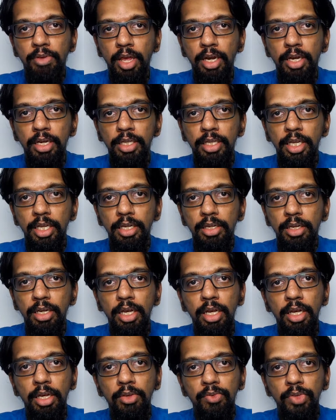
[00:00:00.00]
and then
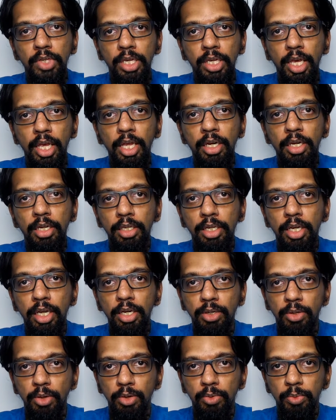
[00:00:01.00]
we can
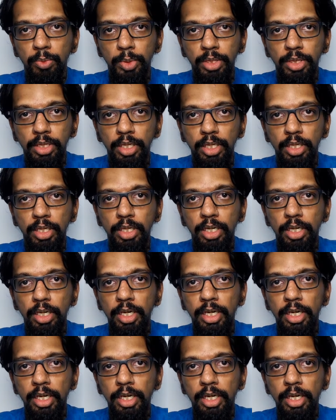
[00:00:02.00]
get on with the